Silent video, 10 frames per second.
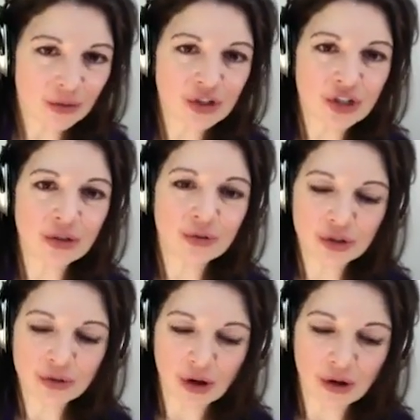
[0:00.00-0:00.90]
or do you
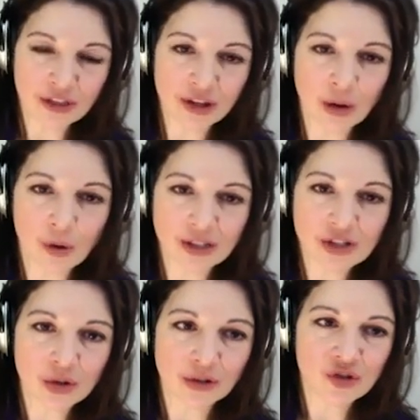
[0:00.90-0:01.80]
do the whole thing at
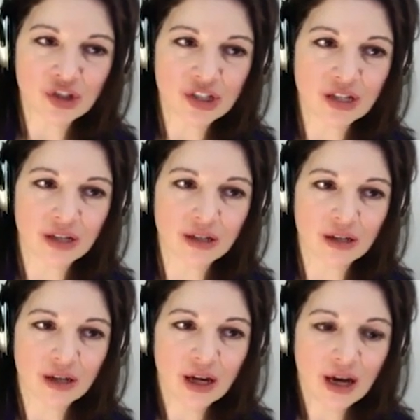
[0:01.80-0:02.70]
once, sort of just
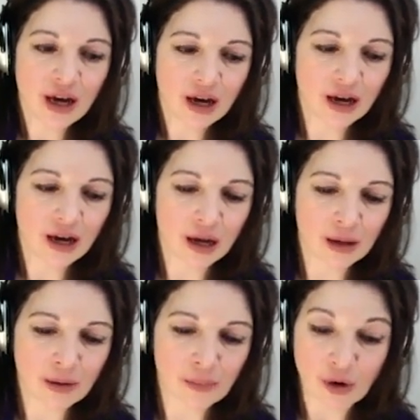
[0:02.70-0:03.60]

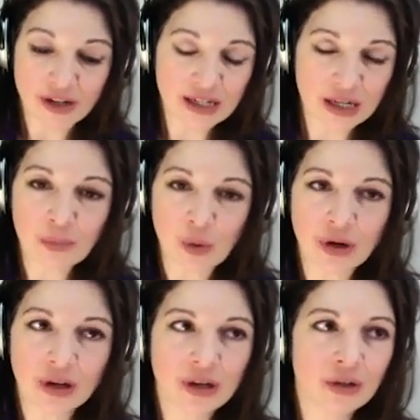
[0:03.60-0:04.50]
a brain dump
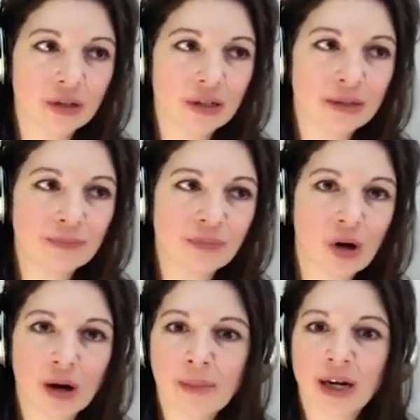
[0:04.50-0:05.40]
or
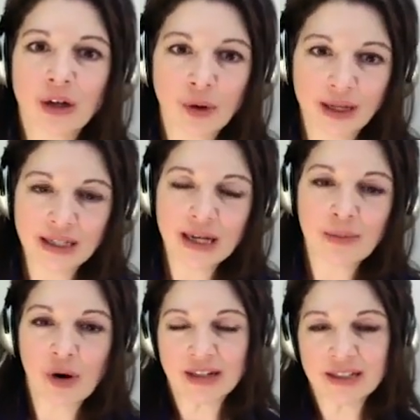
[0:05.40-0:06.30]
automatic writing
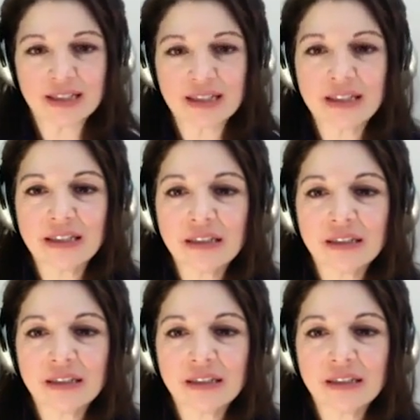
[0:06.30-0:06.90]
type practice?